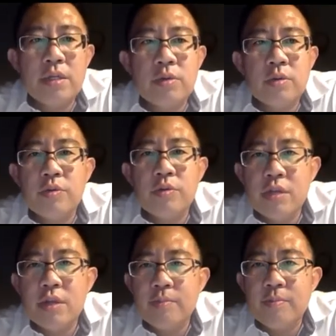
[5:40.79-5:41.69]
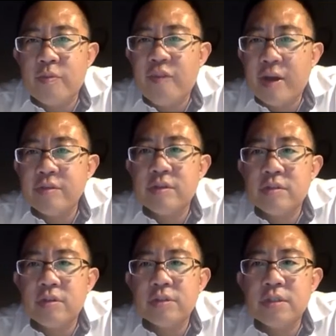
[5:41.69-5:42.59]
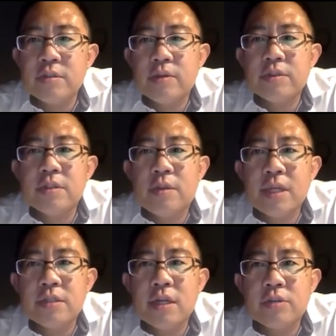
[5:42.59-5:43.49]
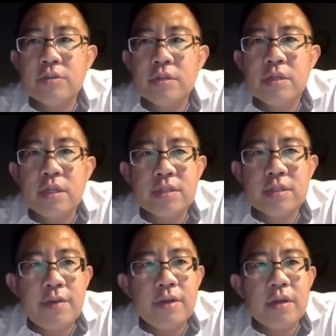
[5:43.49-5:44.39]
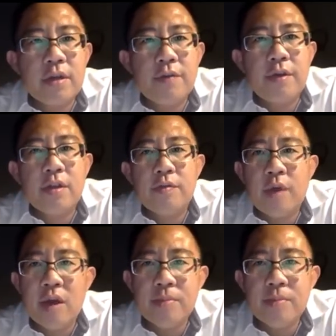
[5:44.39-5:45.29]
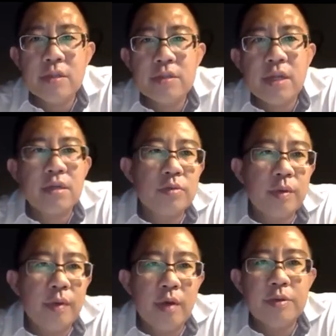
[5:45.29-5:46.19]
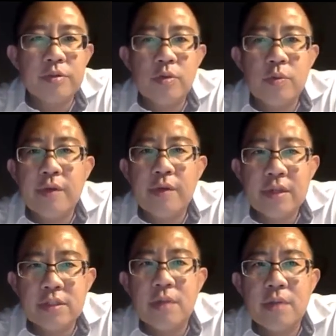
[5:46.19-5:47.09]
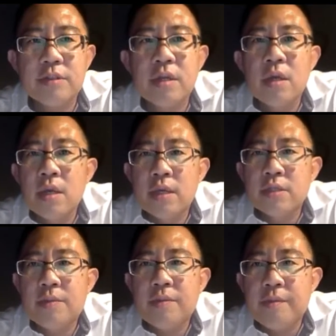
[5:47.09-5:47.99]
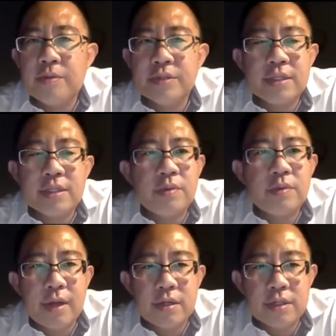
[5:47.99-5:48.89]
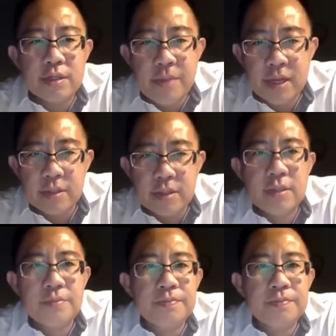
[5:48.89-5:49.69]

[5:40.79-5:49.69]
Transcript: So you need a variety of sources, because in a mass casualty, it's never enough, and you will help others, others will help you. So we have established some of the processes with other skin banks.